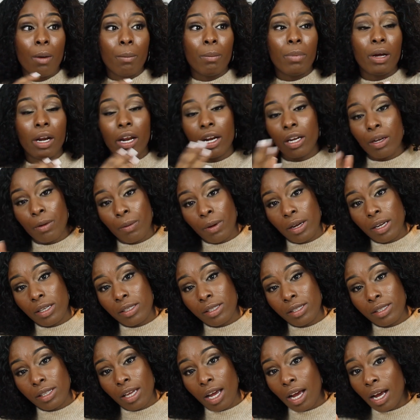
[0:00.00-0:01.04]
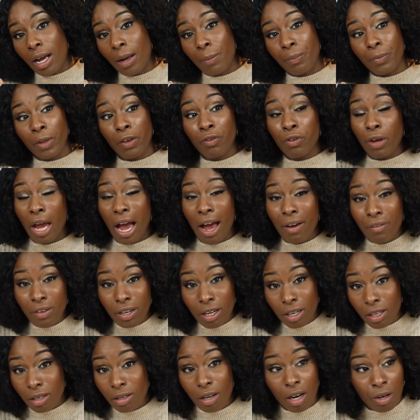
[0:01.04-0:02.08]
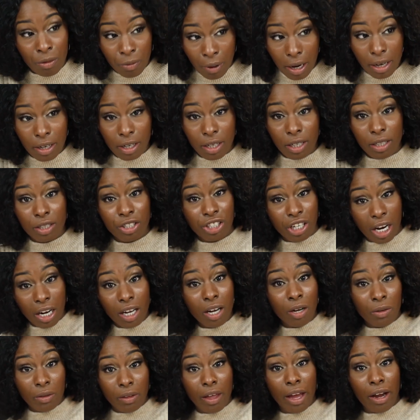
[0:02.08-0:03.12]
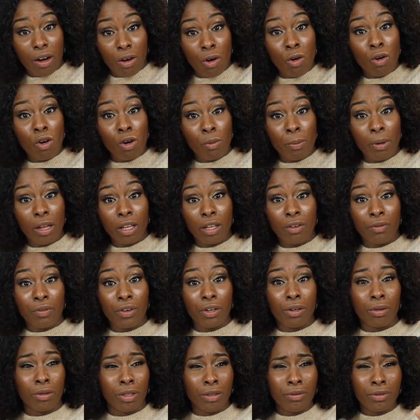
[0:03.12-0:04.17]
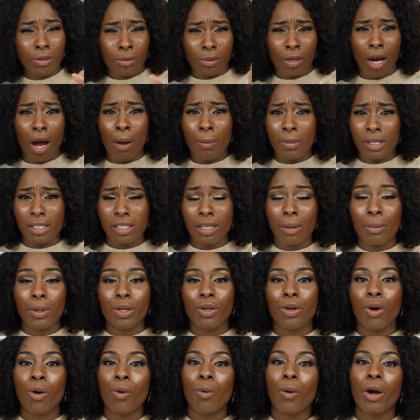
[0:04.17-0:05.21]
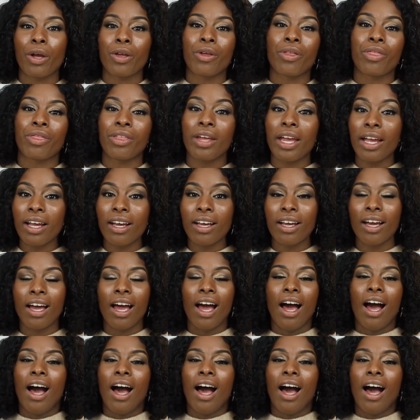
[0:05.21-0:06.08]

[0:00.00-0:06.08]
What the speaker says: But anyways, if you haven't already, check out that Coco Melon video. Leave some comments. Let me know what you think.